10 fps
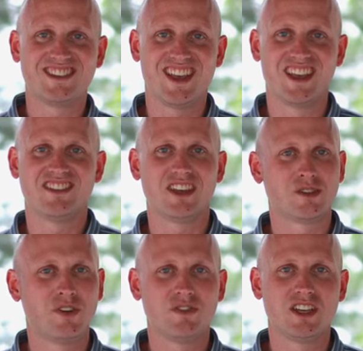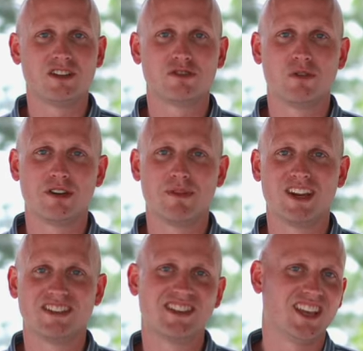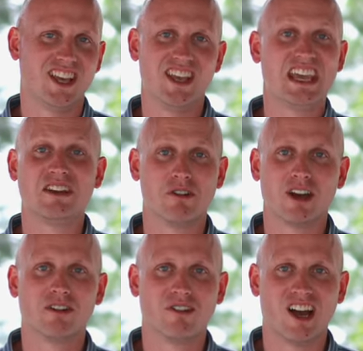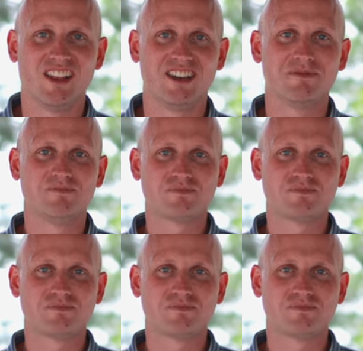say it takes 15 to 20 minutes to get anywhere in Raleigh.